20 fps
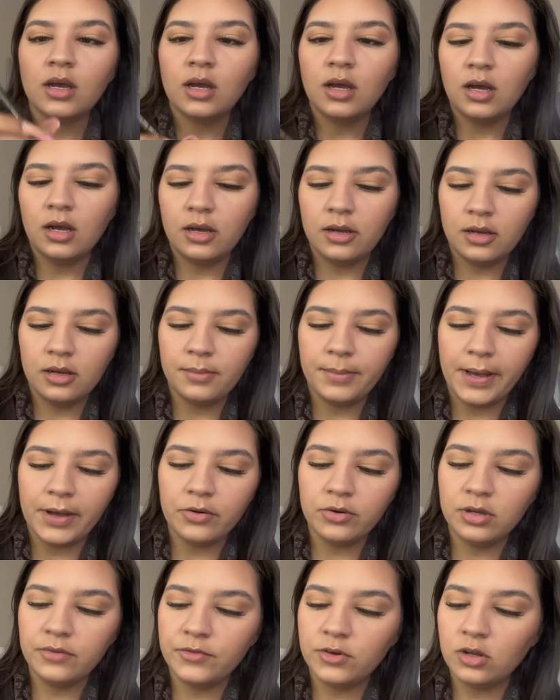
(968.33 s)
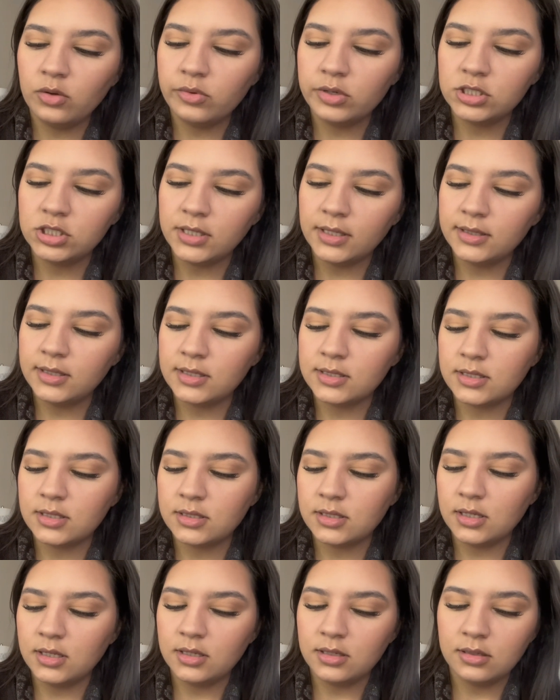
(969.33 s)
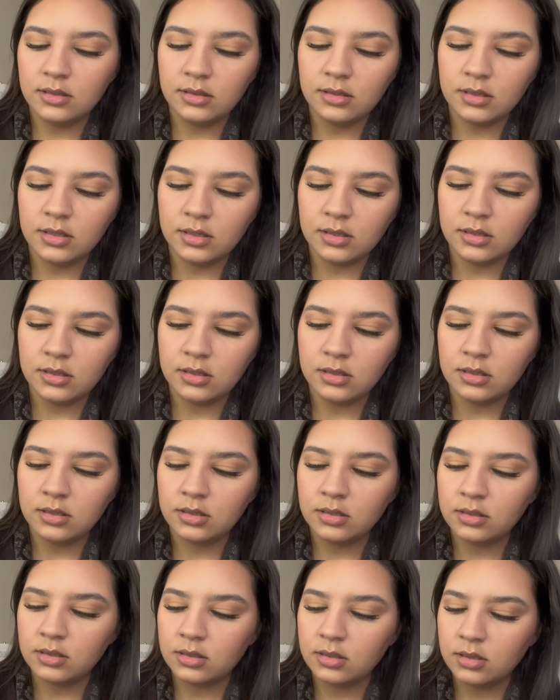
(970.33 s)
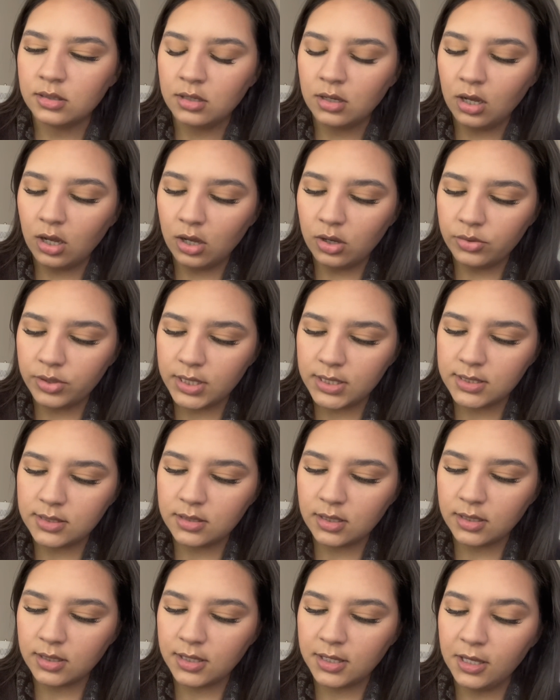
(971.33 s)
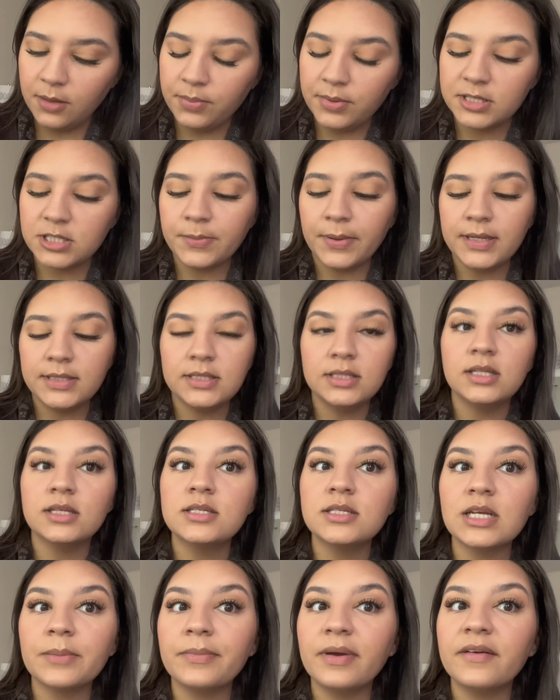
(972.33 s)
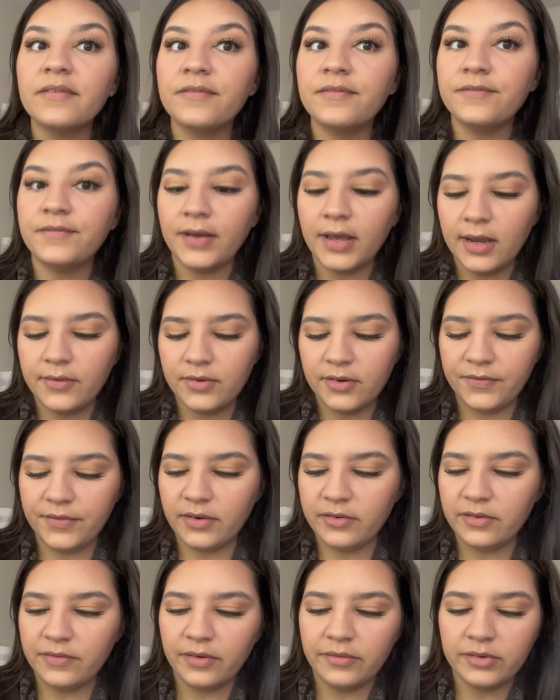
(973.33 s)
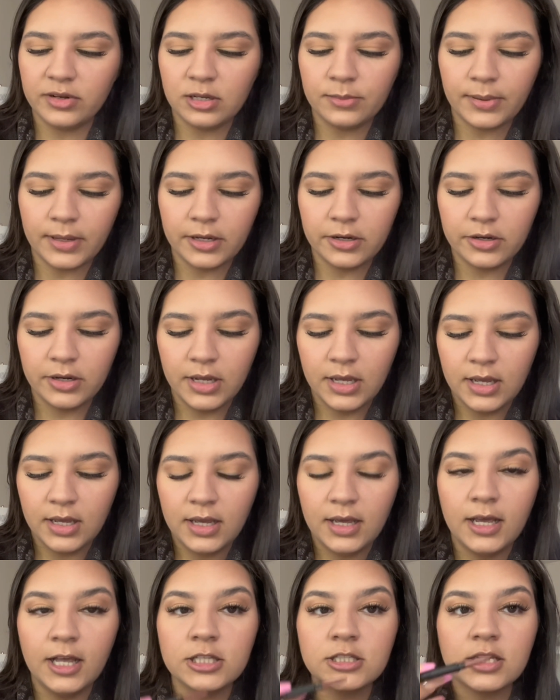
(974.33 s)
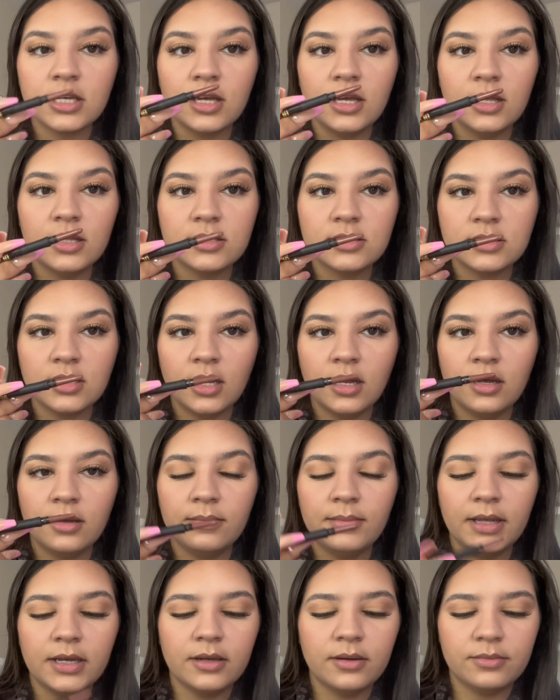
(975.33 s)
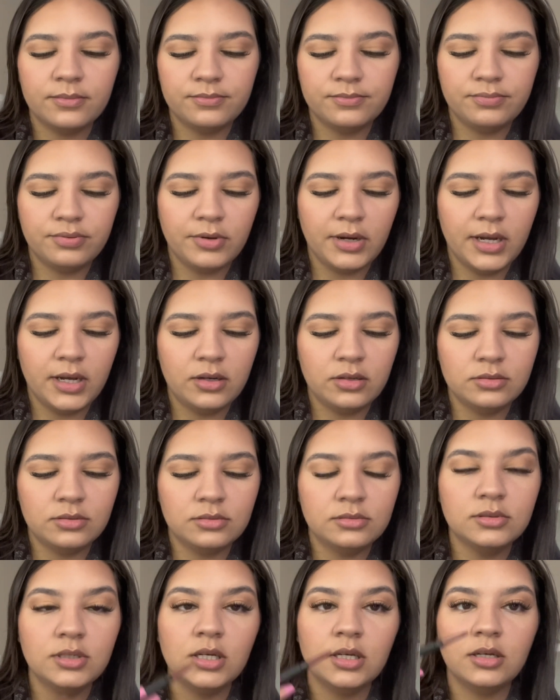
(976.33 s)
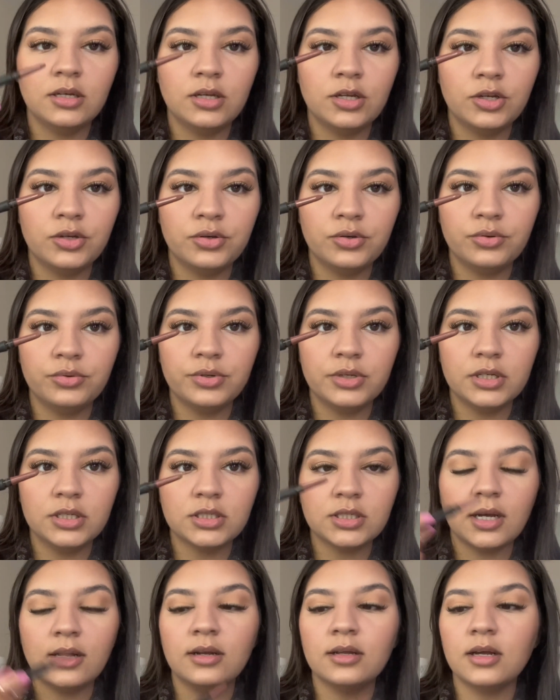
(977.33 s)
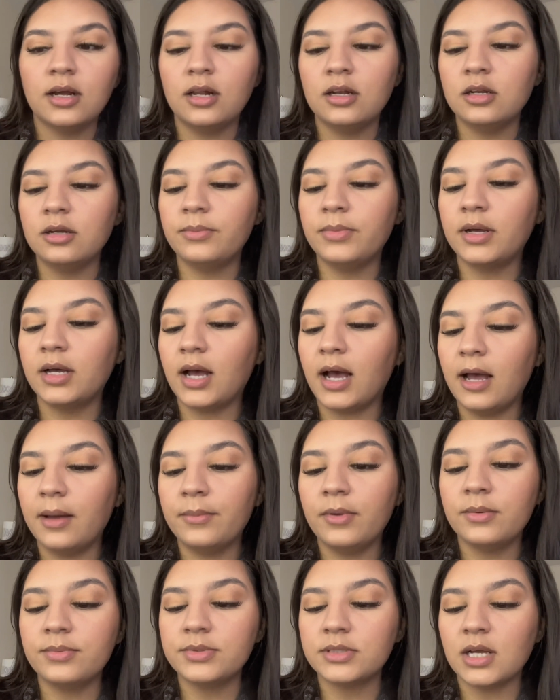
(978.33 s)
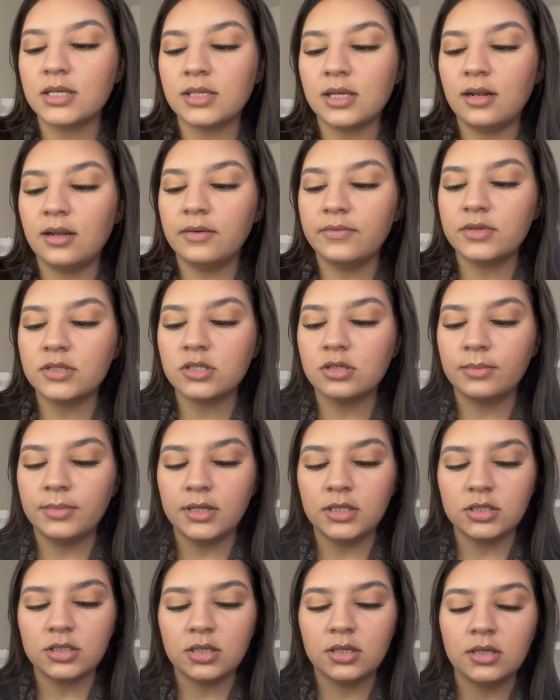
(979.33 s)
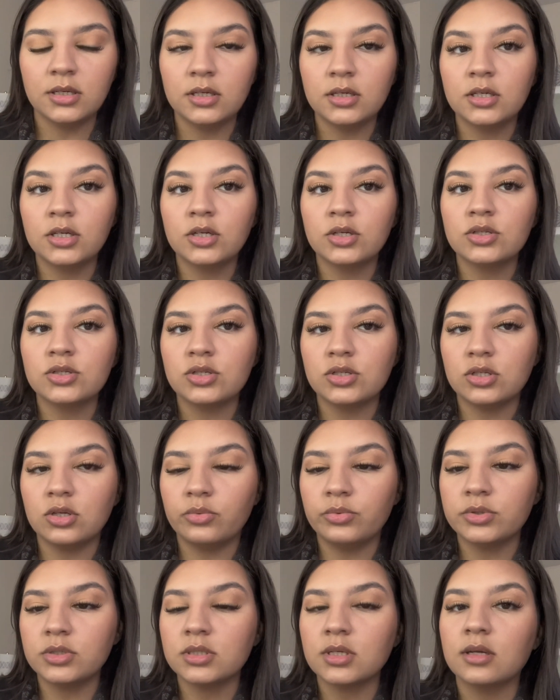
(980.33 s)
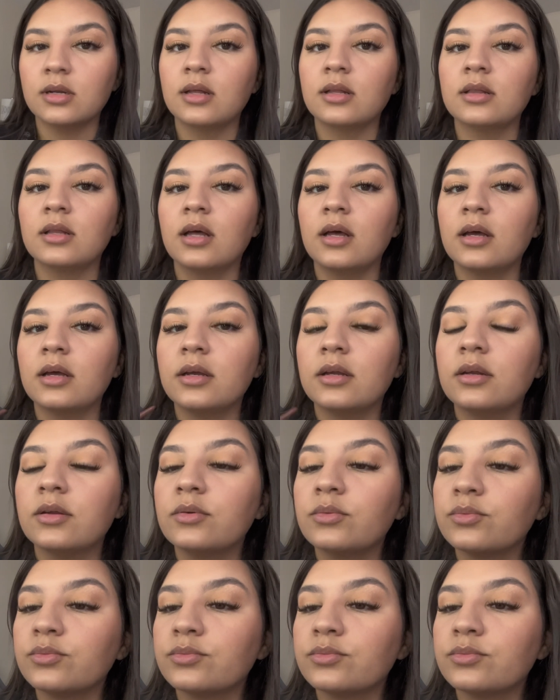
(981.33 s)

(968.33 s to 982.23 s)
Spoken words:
I don't even know what shade this is in. Oh, this is in Keep It Spicy. This is like my favorite lip liner. It's like a brown nudish kind of color, but I'm obsessed. I love it so much. So we're just gonna line